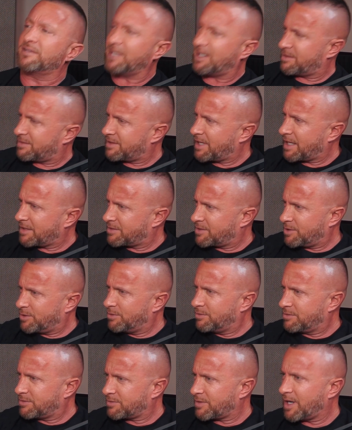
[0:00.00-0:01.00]
Is that
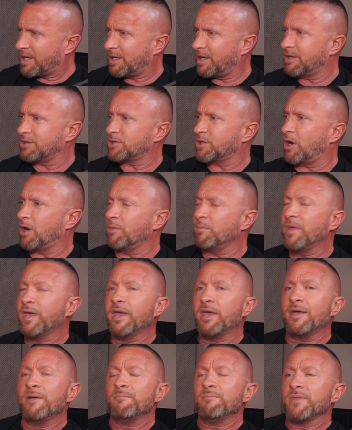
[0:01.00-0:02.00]
tattoos, right, on his arm?
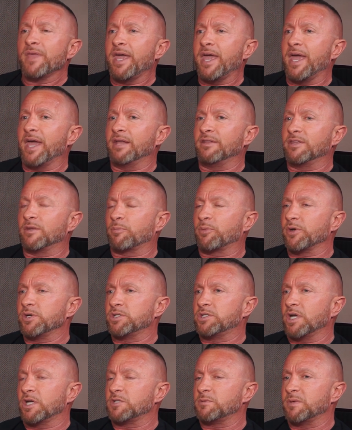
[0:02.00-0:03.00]
And the
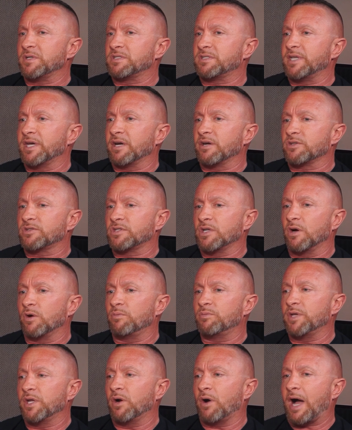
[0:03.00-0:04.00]
prejudgment's there.
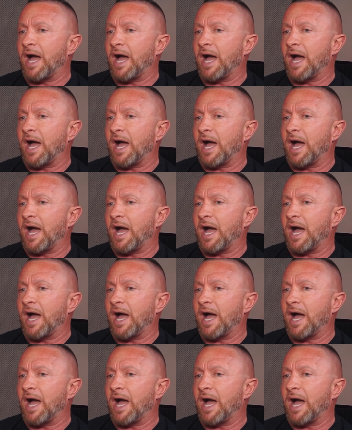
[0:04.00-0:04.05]
So,